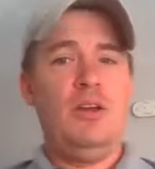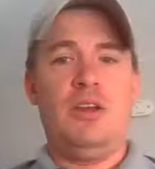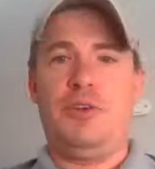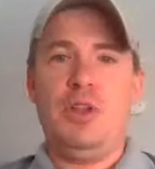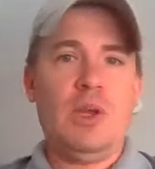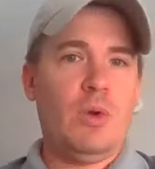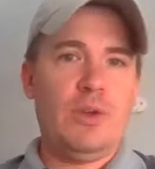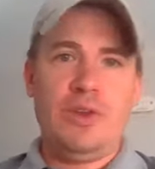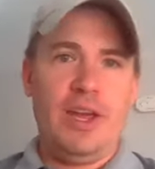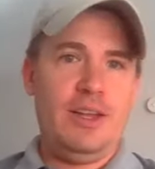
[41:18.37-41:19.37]
If you like
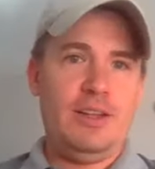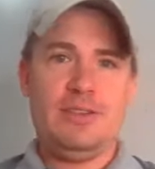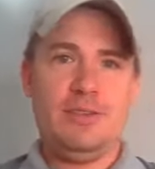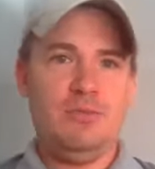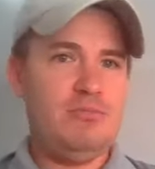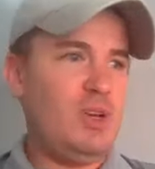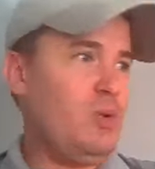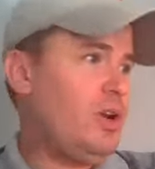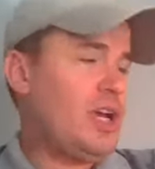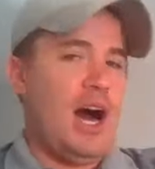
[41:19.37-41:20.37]
working with your hands, don't
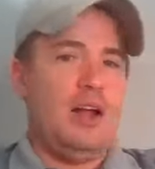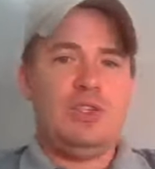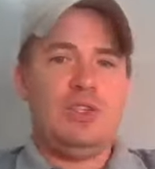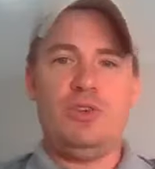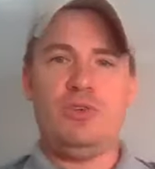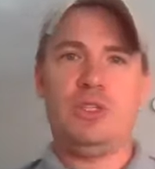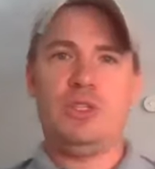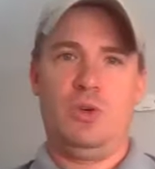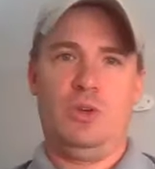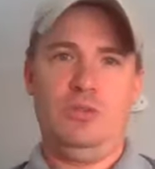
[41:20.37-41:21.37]
go to college, go to trade
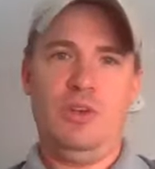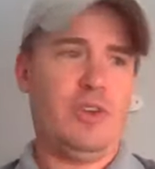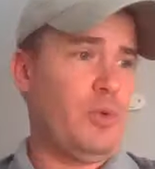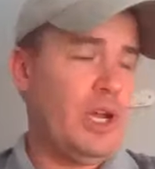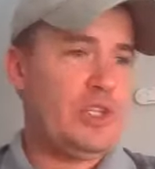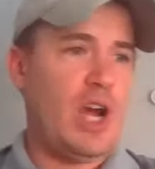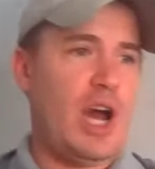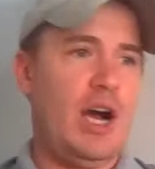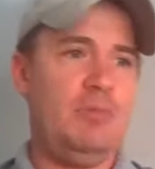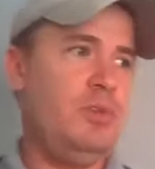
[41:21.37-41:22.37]
school. You have a great
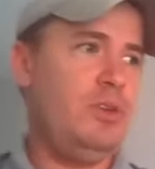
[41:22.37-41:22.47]
job.